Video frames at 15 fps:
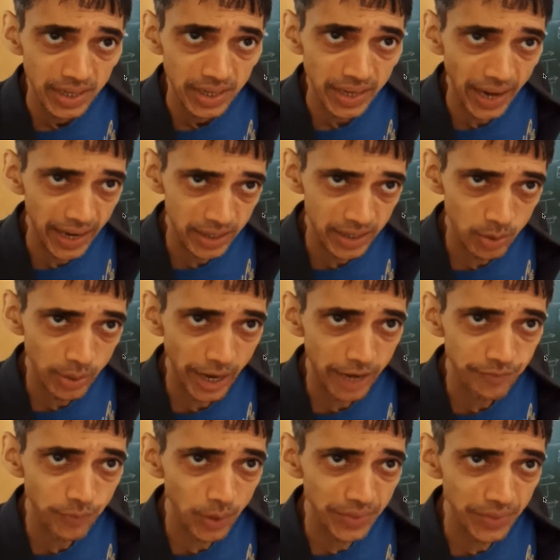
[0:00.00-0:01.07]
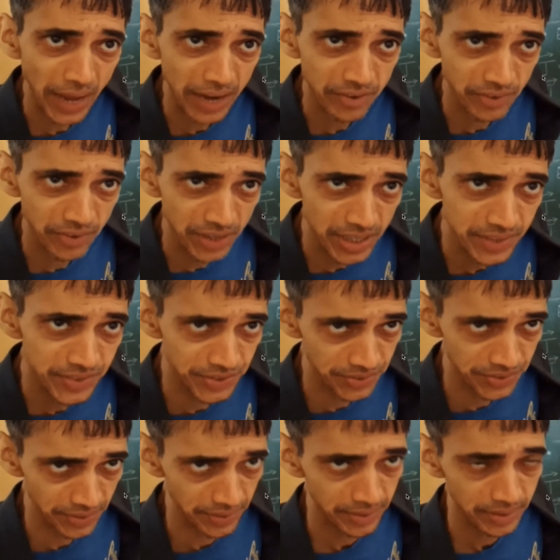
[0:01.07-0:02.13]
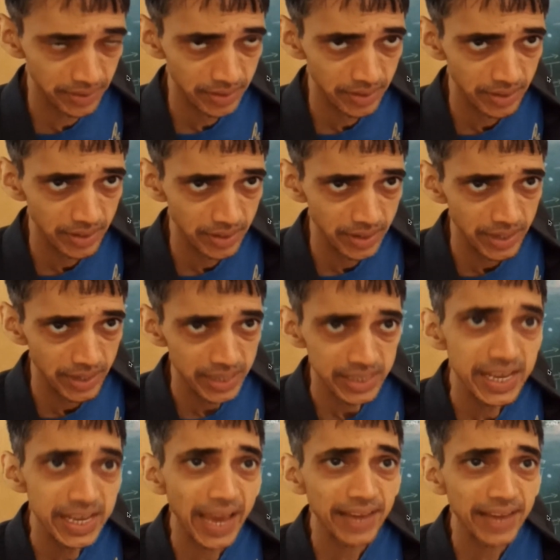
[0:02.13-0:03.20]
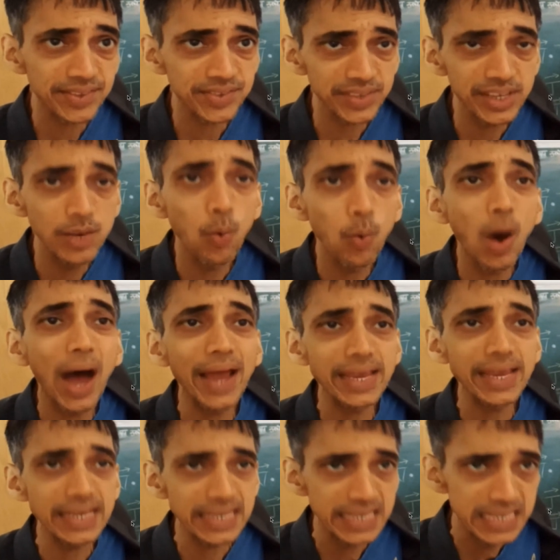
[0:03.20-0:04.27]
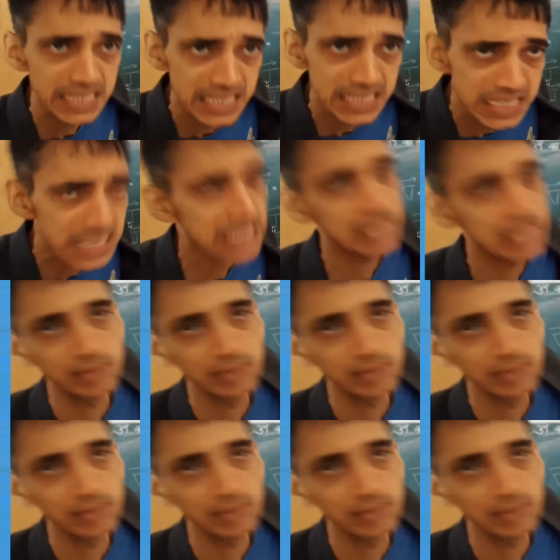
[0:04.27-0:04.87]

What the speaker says: can you get for that region Ex, Ey, Ez?